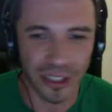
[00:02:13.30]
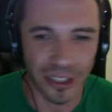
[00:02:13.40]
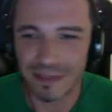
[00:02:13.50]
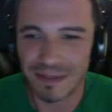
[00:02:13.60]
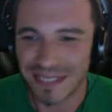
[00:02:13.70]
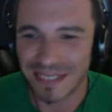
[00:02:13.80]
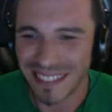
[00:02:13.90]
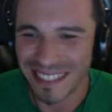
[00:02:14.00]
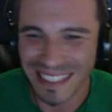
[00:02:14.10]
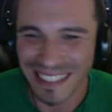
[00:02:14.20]
Yeah, like
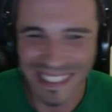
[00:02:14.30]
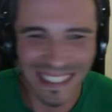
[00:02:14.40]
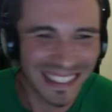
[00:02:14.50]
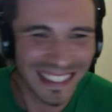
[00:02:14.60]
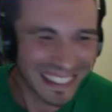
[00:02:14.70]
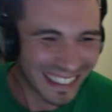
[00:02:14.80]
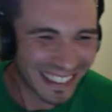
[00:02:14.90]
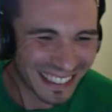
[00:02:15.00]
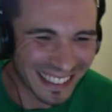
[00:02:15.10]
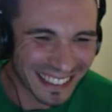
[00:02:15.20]
2 years
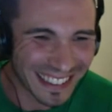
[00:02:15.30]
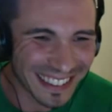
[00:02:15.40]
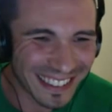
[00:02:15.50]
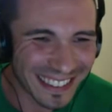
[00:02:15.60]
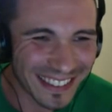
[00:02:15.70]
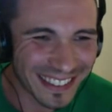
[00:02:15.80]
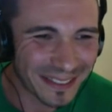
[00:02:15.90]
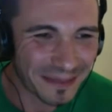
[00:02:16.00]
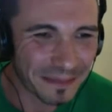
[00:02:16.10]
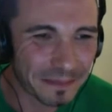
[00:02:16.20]
ago,
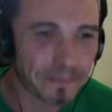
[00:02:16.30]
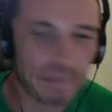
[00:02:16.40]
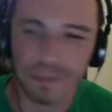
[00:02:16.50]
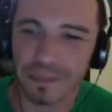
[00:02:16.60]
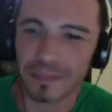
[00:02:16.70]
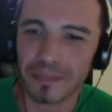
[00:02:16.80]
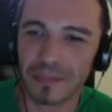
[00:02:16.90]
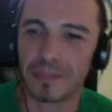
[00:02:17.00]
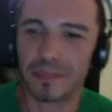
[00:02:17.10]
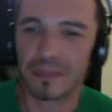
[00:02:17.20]
Carlos asked me to DJ
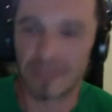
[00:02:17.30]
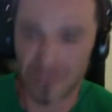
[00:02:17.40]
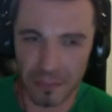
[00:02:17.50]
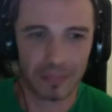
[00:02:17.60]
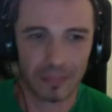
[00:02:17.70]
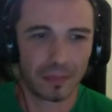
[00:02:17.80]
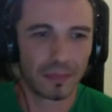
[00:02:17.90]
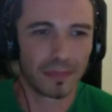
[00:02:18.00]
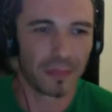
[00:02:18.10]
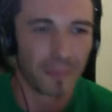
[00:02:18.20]
there, but then
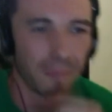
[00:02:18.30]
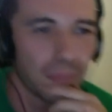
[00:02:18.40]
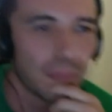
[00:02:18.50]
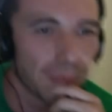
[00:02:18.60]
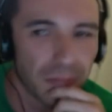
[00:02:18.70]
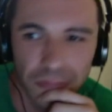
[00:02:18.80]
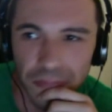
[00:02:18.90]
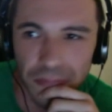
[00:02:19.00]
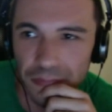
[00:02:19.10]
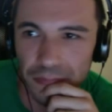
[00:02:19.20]
no,
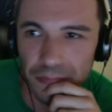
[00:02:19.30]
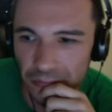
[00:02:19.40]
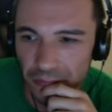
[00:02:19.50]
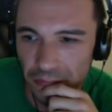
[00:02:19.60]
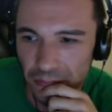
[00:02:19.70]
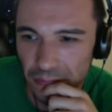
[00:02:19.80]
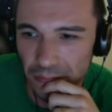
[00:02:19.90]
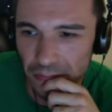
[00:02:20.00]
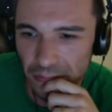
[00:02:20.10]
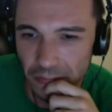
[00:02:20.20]
I told him no,
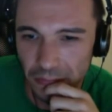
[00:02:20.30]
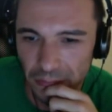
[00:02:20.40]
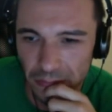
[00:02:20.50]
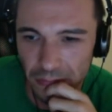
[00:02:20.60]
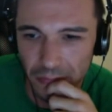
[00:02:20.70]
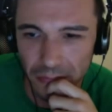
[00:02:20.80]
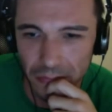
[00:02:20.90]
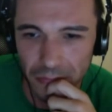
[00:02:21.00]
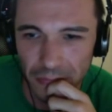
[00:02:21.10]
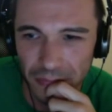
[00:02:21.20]
I'm not
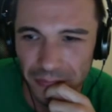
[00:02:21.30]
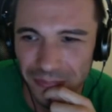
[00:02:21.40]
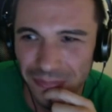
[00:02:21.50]
interested.